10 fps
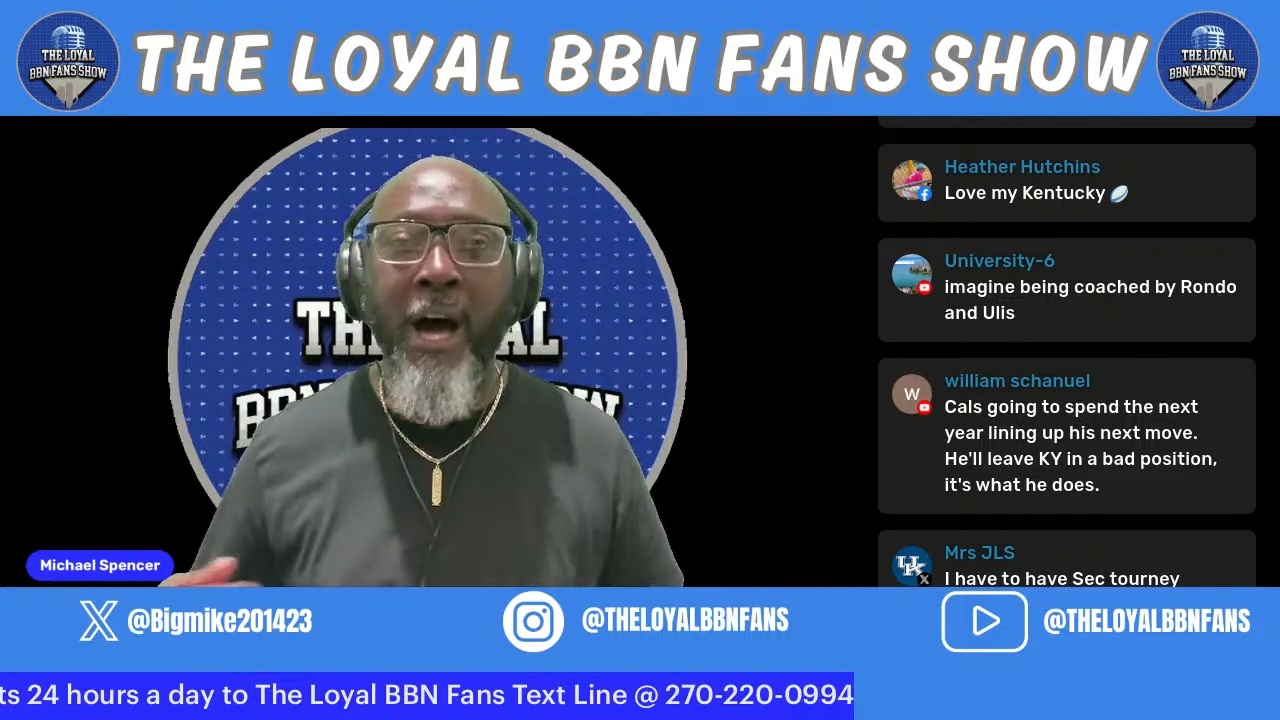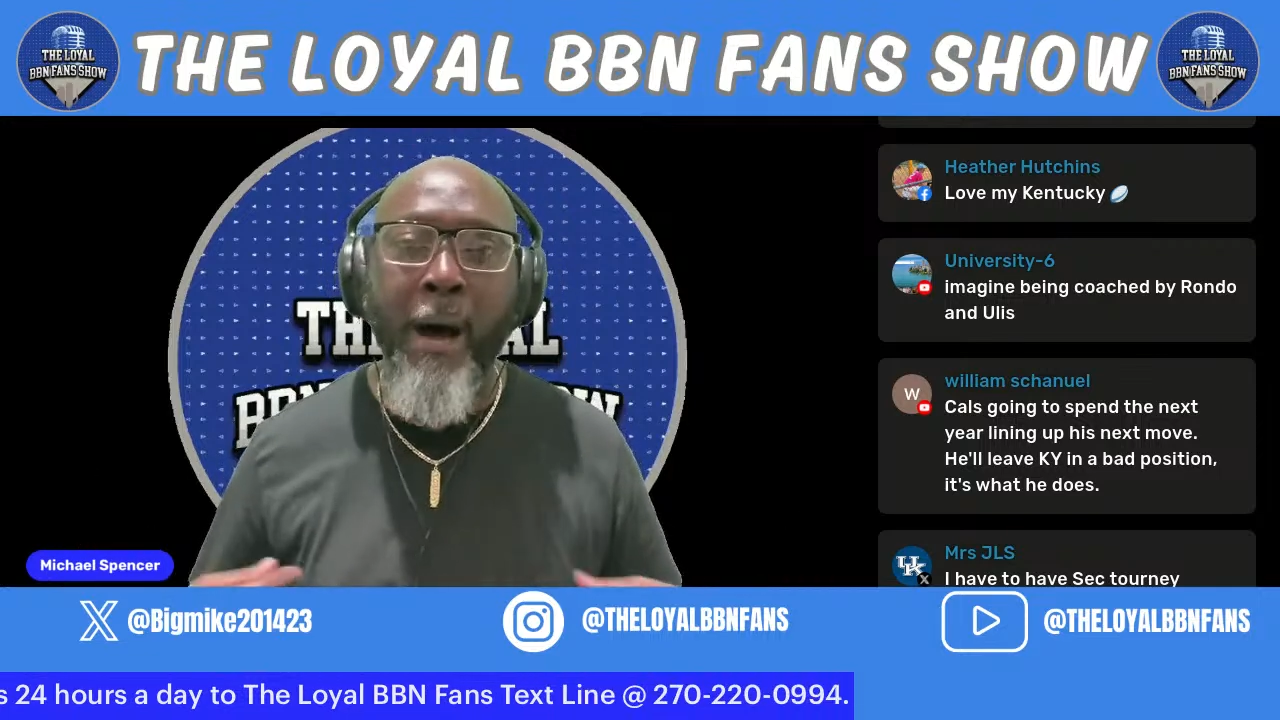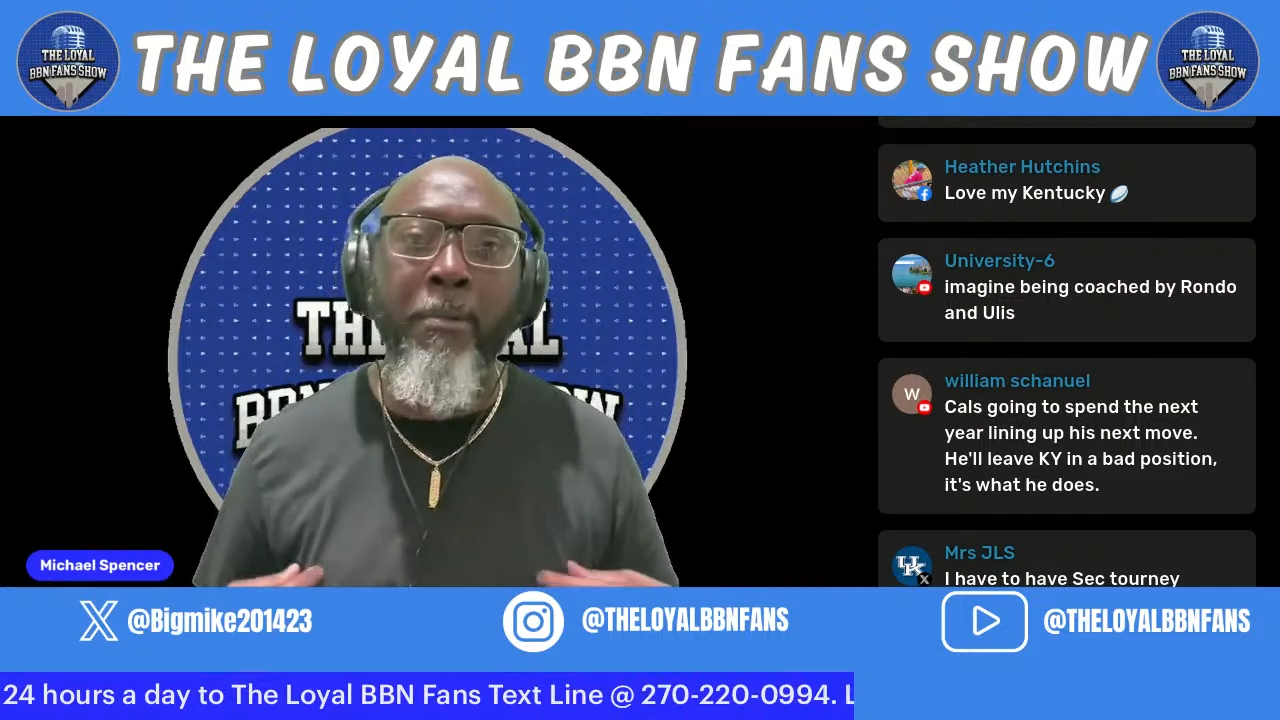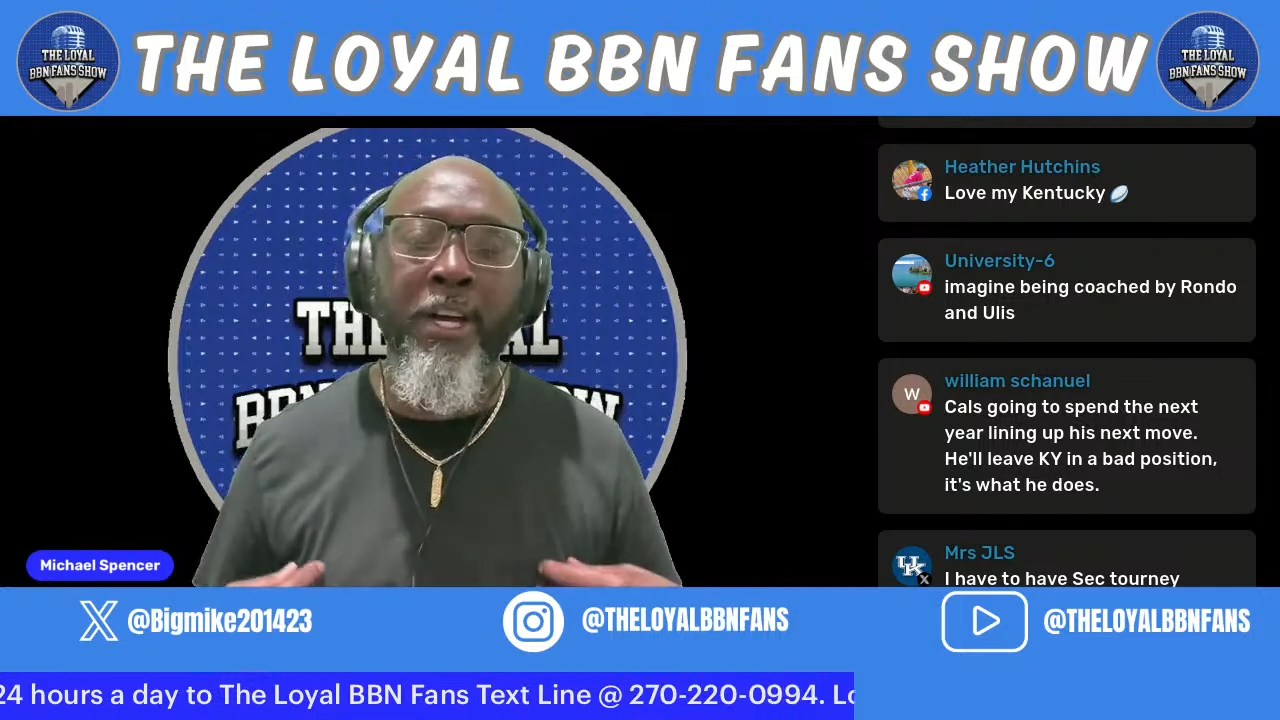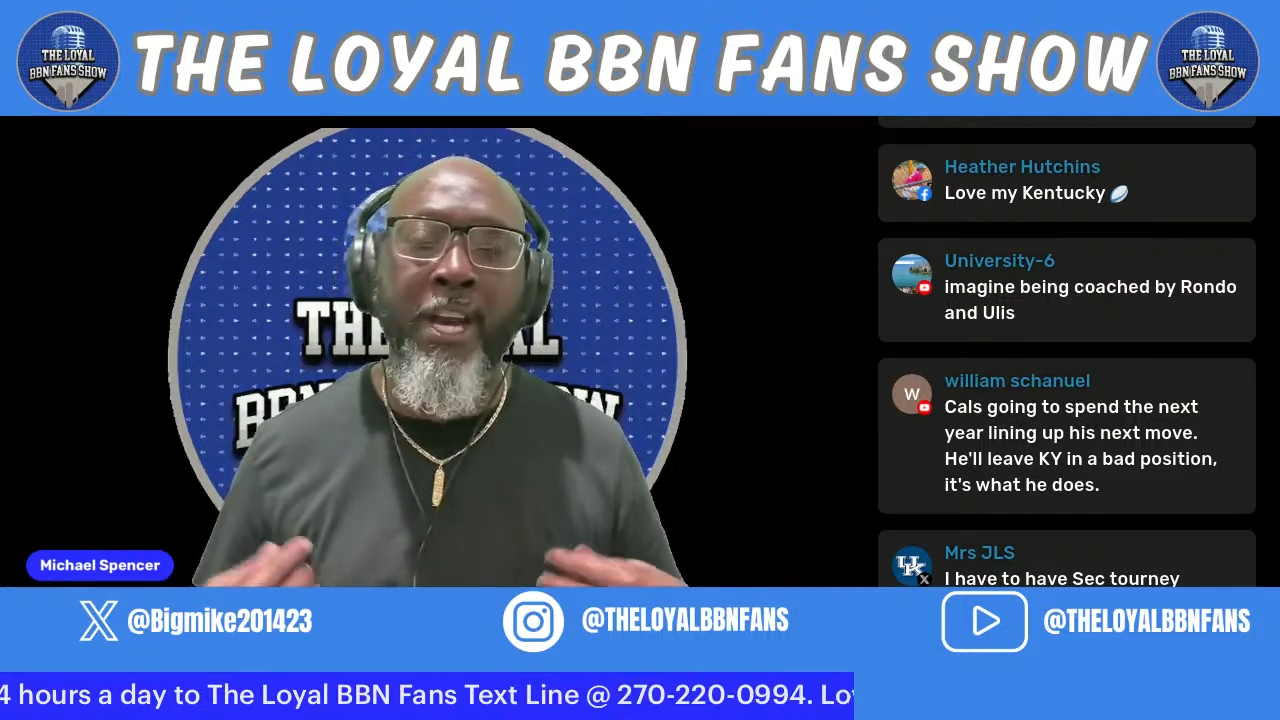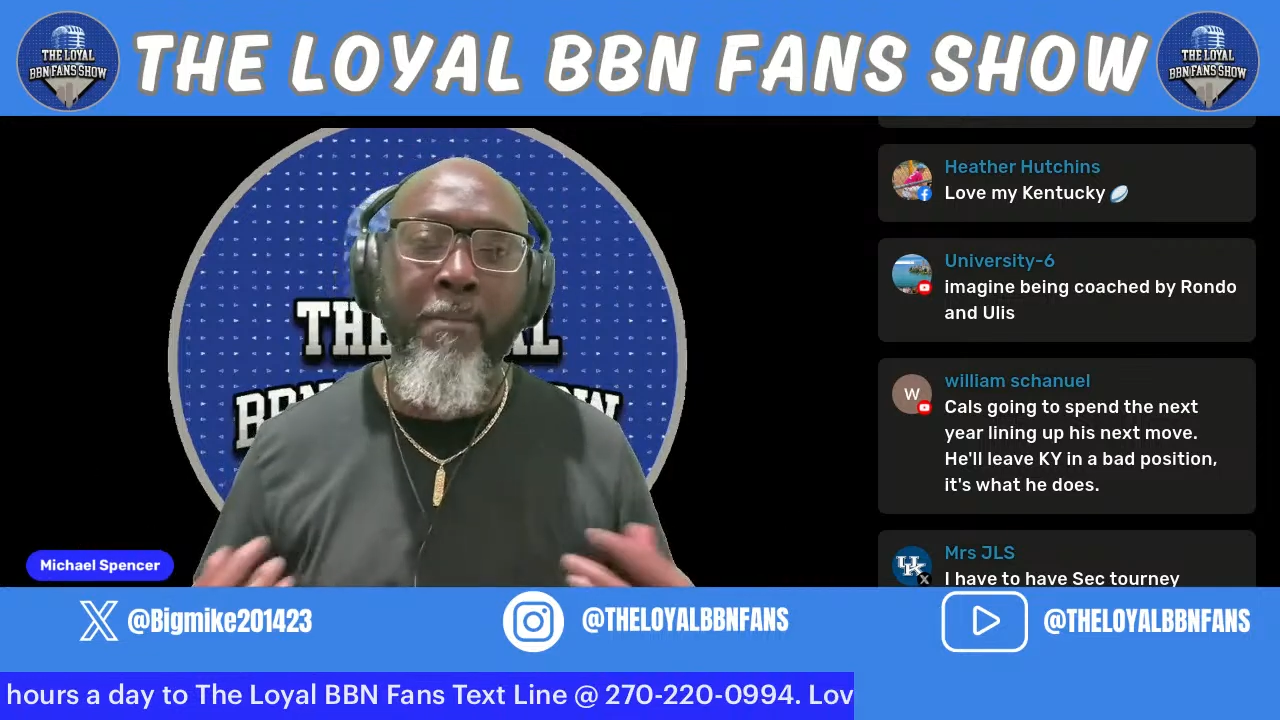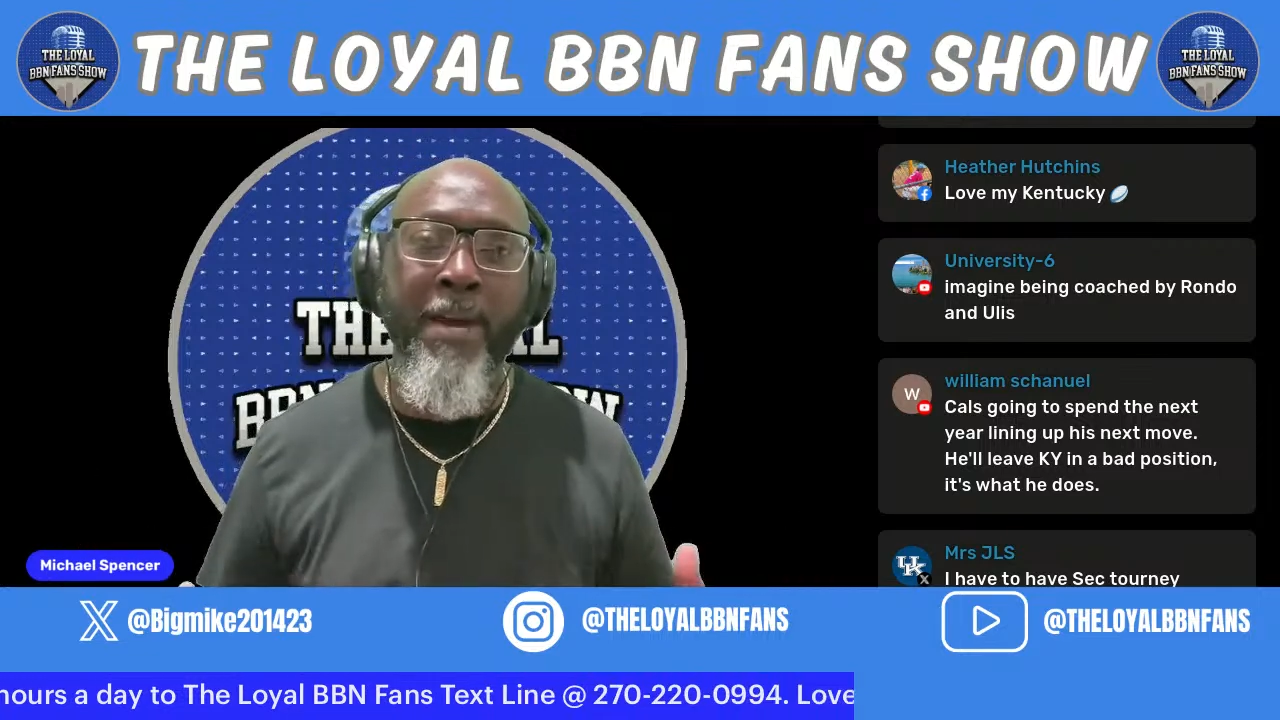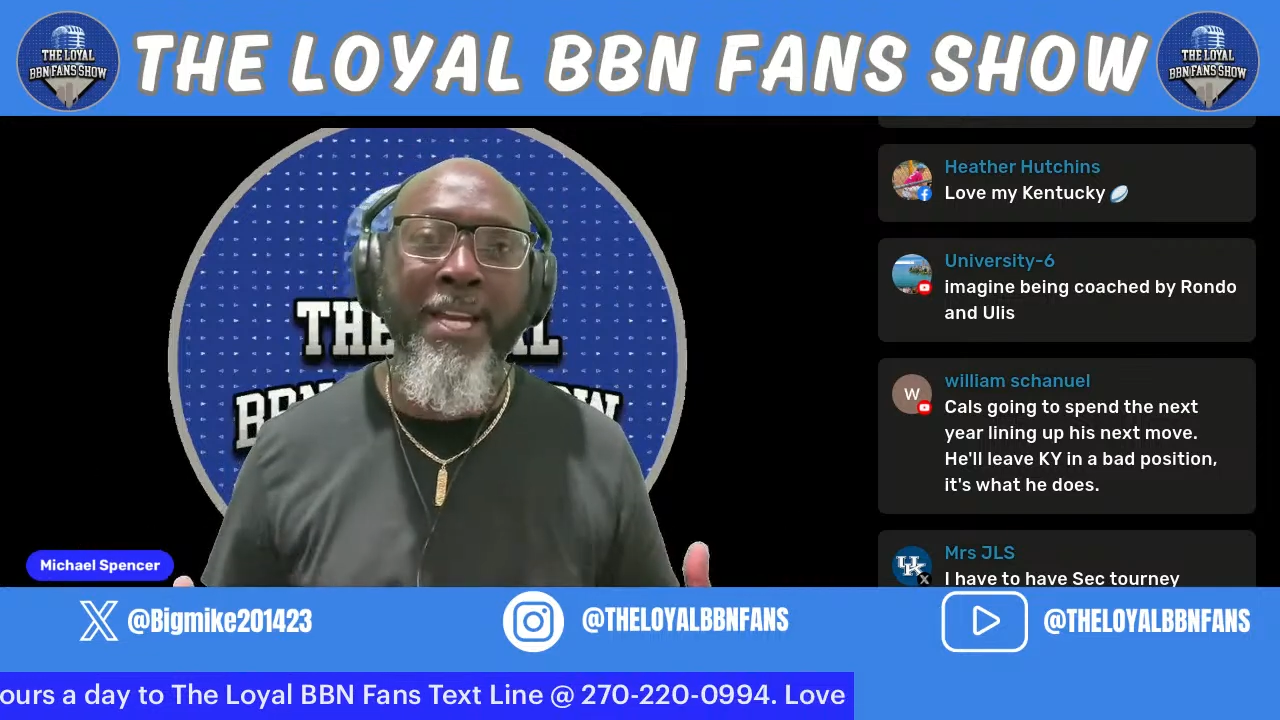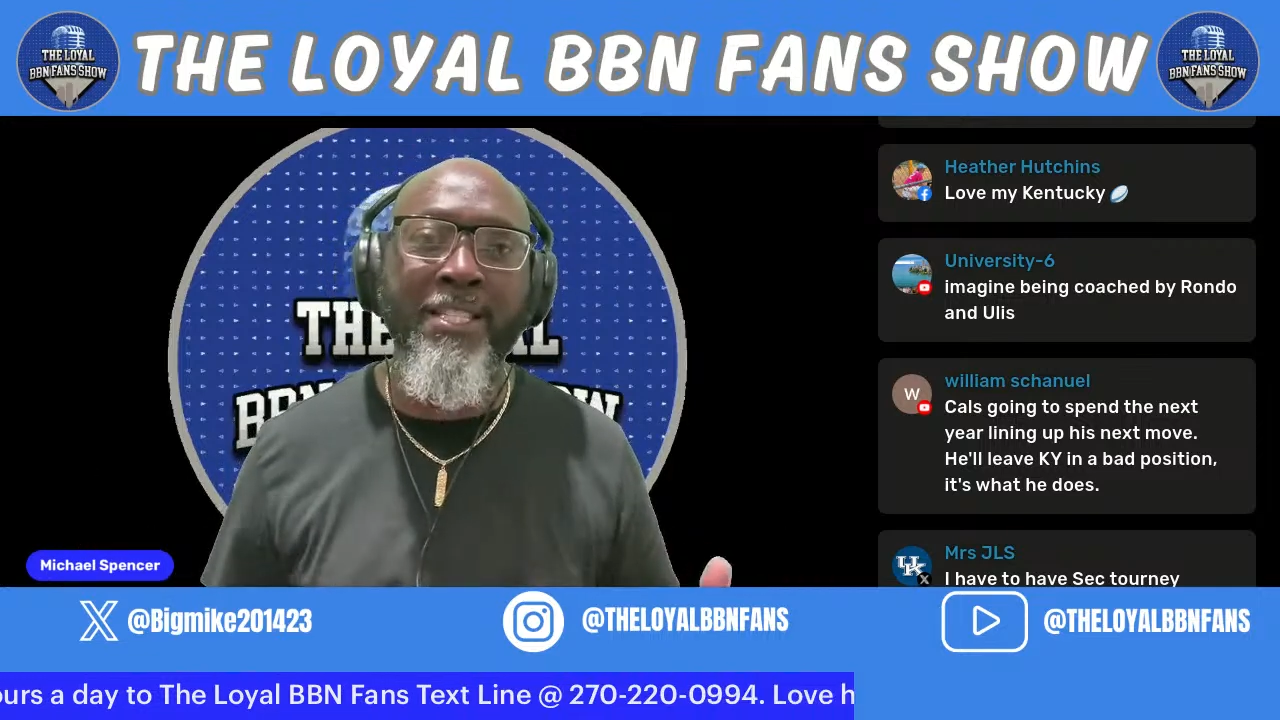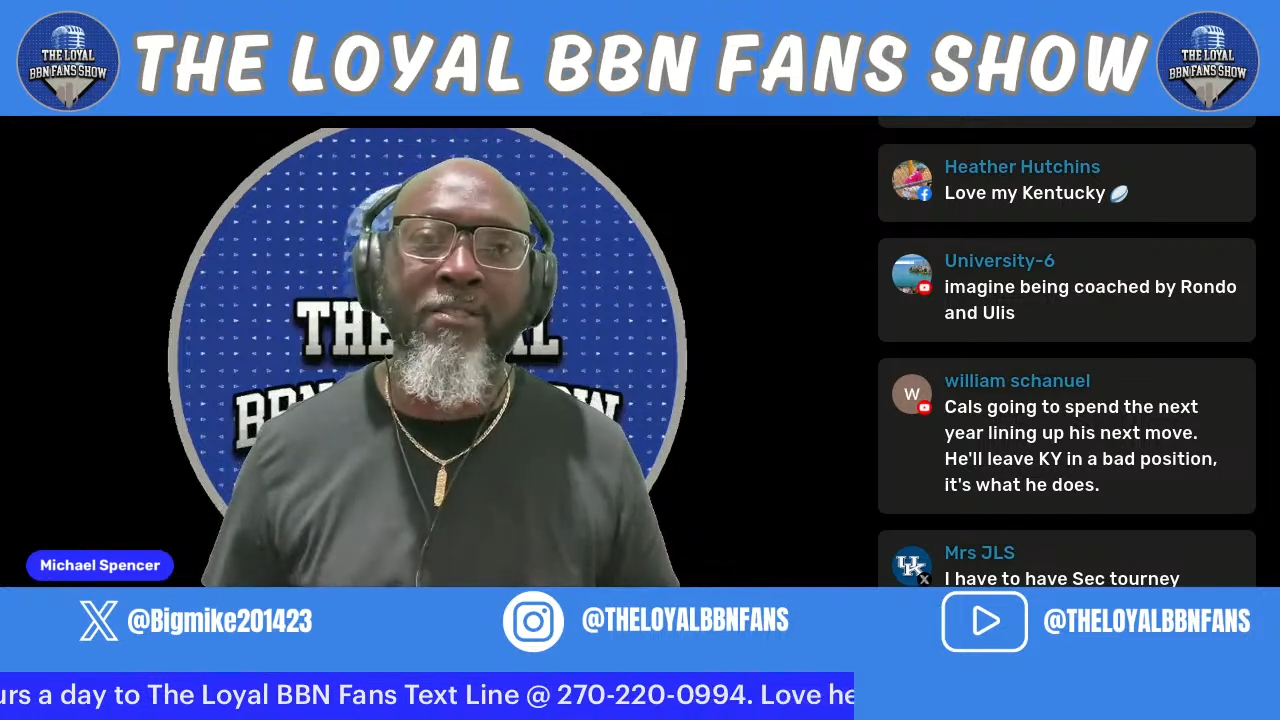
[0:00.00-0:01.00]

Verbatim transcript: I'm looking at being at